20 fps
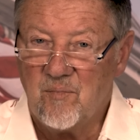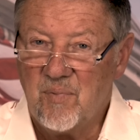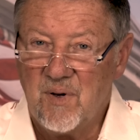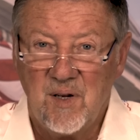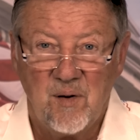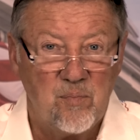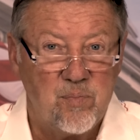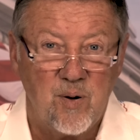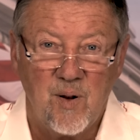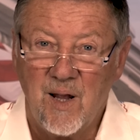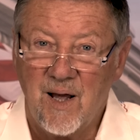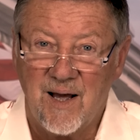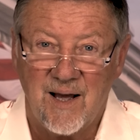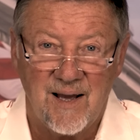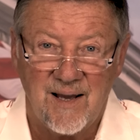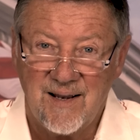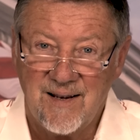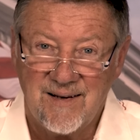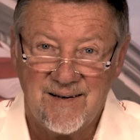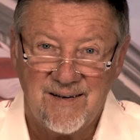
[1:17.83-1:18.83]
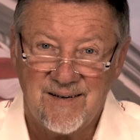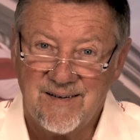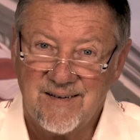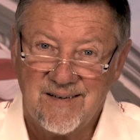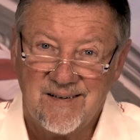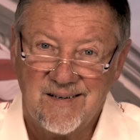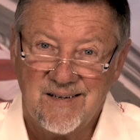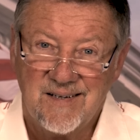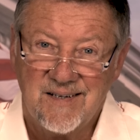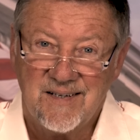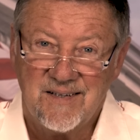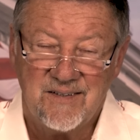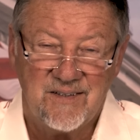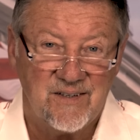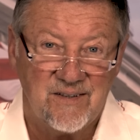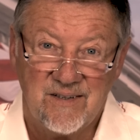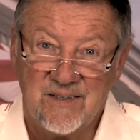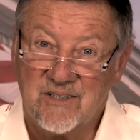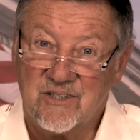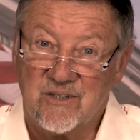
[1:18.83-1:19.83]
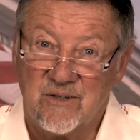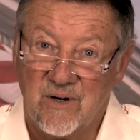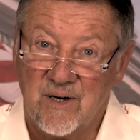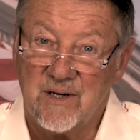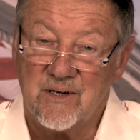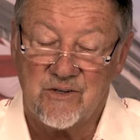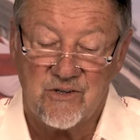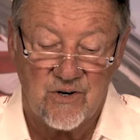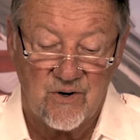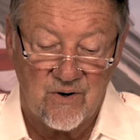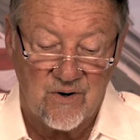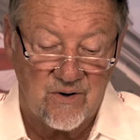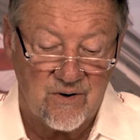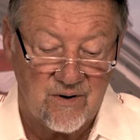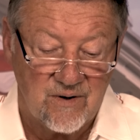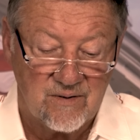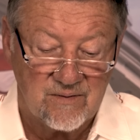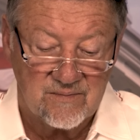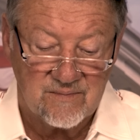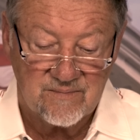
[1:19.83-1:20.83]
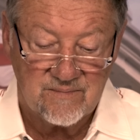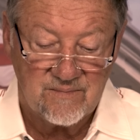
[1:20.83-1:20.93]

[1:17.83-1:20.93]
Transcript: be applied to this great charter.